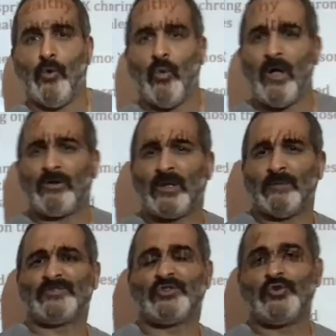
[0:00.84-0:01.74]

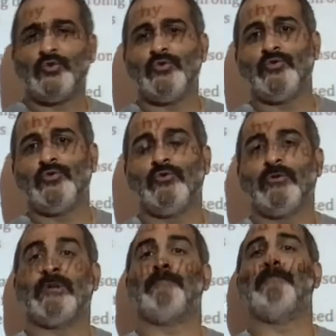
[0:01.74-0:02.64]
welcome
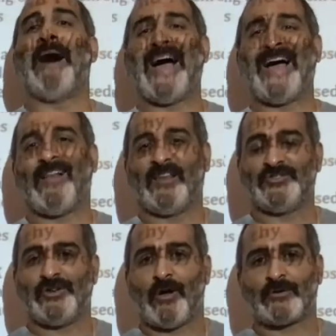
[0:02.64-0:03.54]
to
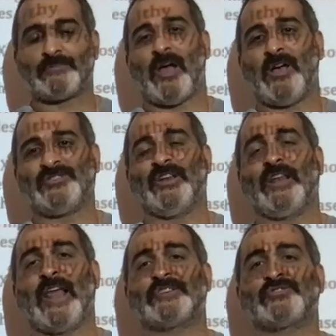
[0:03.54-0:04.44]
biology, honors biology
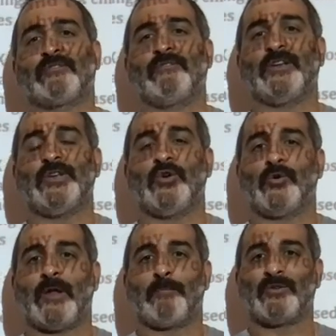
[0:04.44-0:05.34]
lecture video
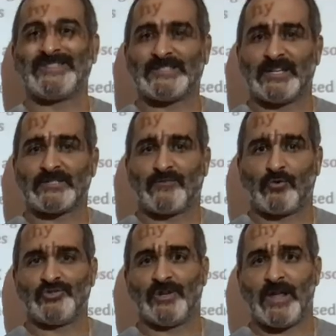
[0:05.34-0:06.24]
number 6 for
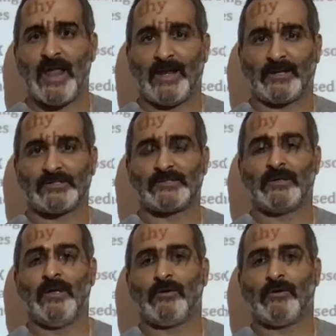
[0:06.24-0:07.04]
genetics.